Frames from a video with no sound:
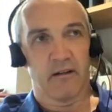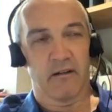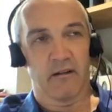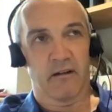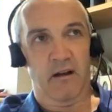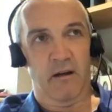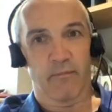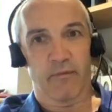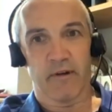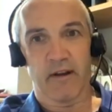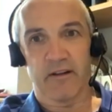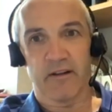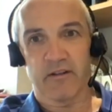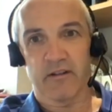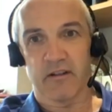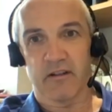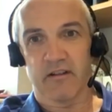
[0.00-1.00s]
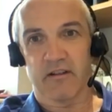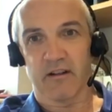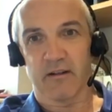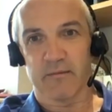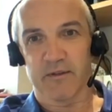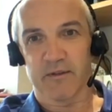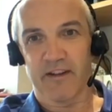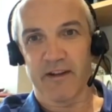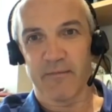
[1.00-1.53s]
comprehension in
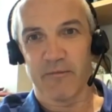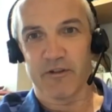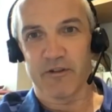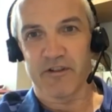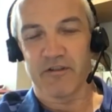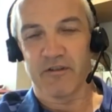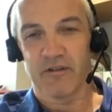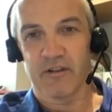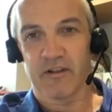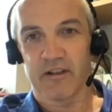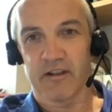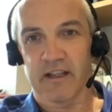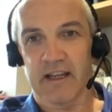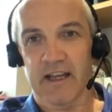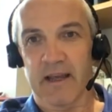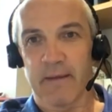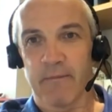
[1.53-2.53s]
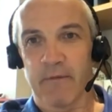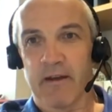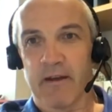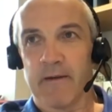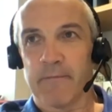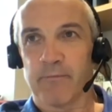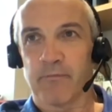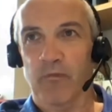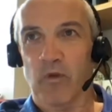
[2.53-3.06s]
terms of how much you look at the game.
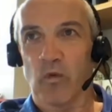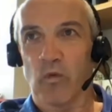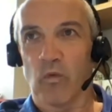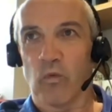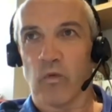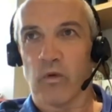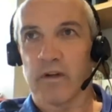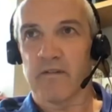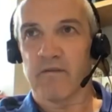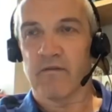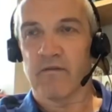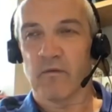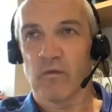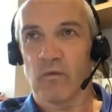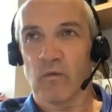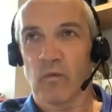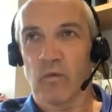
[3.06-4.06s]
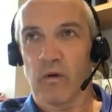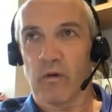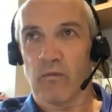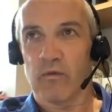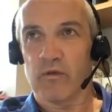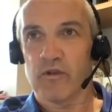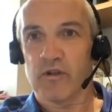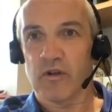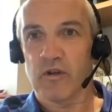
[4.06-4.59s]
What
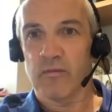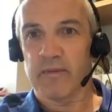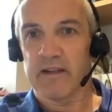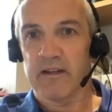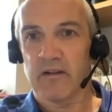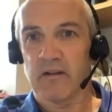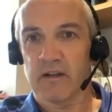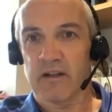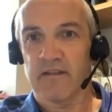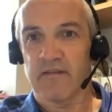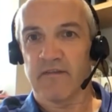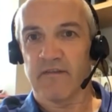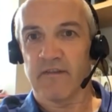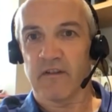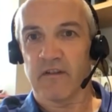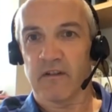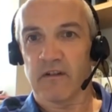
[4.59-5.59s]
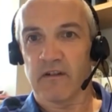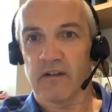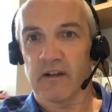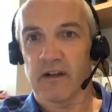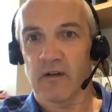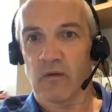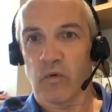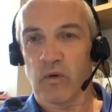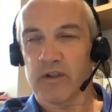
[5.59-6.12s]
would you be looking for?
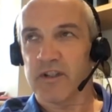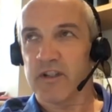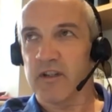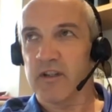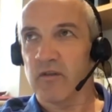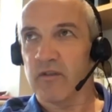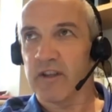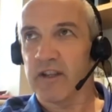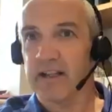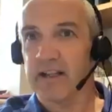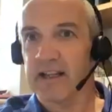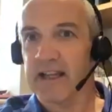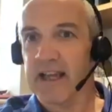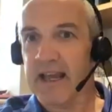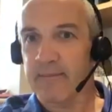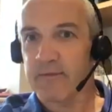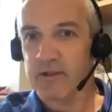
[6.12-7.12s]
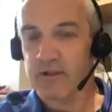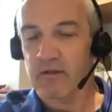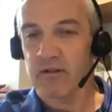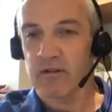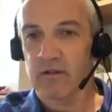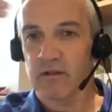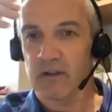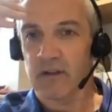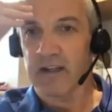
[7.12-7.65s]
What do you think the game is going to
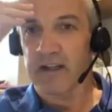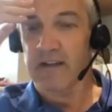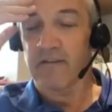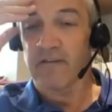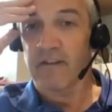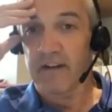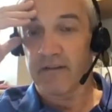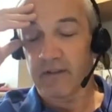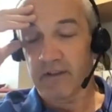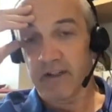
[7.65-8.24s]
look like in 5 or